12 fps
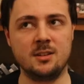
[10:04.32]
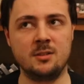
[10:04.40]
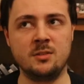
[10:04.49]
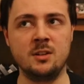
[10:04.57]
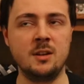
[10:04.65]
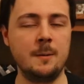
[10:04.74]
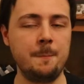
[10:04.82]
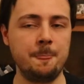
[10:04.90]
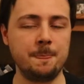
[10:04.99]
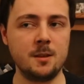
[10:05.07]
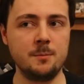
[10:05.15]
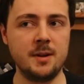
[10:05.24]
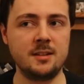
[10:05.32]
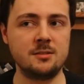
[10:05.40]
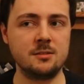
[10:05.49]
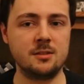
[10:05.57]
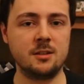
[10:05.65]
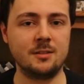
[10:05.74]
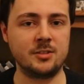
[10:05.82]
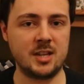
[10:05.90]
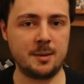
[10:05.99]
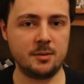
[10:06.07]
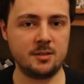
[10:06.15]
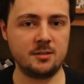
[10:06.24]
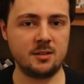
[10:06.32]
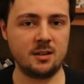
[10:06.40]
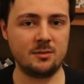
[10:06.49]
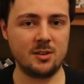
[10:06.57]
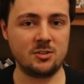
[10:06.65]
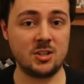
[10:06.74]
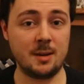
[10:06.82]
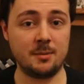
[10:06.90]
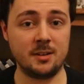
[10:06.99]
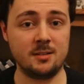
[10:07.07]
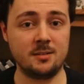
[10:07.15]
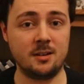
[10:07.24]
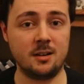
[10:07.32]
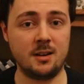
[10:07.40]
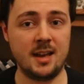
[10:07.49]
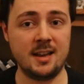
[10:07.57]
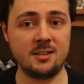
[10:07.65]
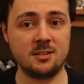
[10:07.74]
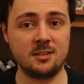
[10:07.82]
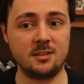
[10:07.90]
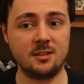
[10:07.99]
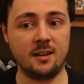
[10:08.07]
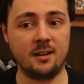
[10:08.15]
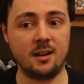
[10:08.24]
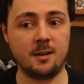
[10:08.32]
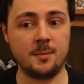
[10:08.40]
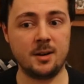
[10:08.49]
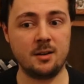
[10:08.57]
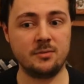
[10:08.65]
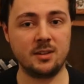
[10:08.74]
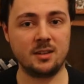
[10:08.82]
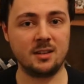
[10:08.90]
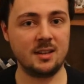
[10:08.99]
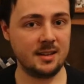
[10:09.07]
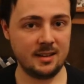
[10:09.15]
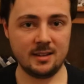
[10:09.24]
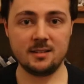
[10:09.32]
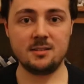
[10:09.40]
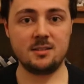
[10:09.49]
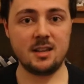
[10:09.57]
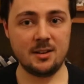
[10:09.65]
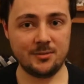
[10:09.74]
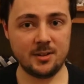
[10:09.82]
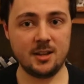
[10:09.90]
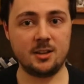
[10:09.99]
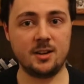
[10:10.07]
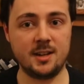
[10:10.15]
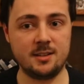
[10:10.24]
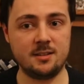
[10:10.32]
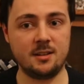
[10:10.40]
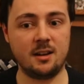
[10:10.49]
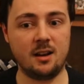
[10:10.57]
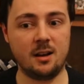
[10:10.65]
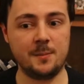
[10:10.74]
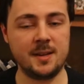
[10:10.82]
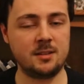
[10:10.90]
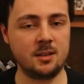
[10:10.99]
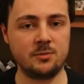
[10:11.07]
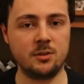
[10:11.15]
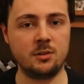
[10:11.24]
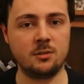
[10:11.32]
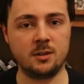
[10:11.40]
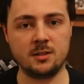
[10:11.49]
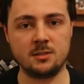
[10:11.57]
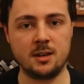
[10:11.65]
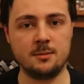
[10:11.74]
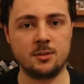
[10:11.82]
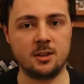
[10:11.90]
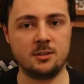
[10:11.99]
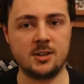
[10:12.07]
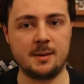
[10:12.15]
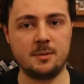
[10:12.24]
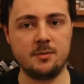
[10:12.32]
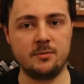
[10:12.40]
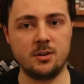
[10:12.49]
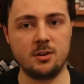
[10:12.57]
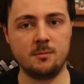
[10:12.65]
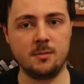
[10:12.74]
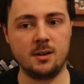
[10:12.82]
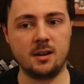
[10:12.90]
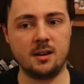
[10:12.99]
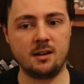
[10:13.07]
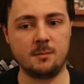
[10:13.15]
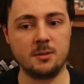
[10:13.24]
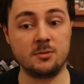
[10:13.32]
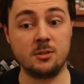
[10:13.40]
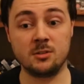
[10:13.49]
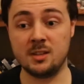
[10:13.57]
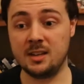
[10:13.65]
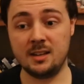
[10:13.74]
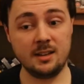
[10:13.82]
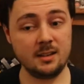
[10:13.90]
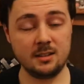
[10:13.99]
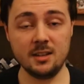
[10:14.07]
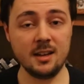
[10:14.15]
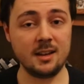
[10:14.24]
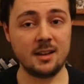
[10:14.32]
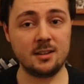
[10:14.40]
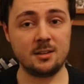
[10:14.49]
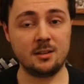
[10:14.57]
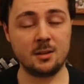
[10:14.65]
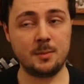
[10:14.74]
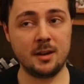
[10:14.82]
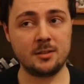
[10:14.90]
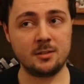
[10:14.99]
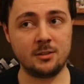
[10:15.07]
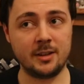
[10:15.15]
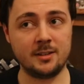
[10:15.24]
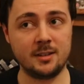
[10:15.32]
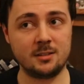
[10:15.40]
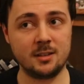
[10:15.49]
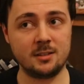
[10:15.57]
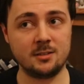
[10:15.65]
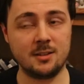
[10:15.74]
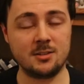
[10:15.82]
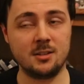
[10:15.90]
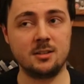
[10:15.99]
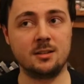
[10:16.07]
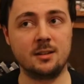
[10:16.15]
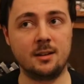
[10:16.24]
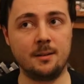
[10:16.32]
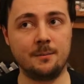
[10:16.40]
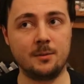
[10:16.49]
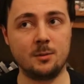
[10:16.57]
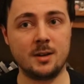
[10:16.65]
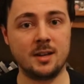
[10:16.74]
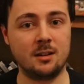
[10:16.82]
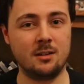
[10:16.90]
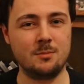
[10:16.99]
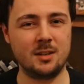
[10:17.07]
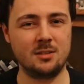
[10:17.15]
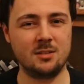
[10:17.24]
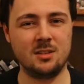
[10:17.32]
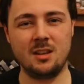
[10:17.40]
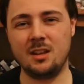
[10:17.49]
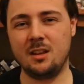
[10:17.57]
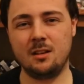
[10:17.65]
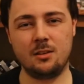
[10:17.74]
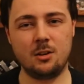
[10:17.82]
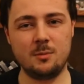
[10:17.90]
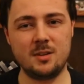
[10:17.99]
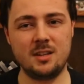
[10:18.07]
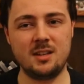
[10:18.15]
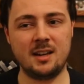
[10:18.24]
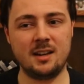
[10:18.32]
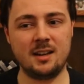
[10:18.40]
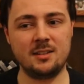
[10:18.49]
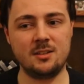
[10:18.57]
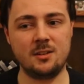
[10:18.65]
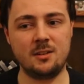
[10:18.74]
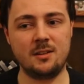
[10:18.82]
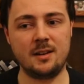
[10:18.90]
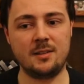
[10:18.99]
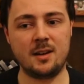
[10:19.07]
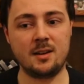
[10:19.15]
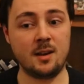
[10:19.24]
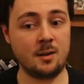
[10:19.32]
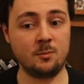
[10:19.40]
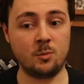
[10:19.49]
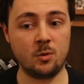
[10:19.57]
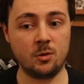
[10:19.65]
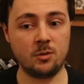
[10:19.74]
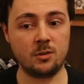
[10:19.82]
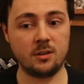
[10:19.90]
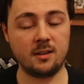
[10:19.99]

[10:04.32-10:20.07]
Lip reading: kind of a, compared to, you know, Chaplin, very Chaplin-esque. And I think definitely agreed. It does feel at times like a Chaplin film. And of course, yeah, you can compare it to The Great Dictator, actually. The way it kind of mixes comedy and, you know, and war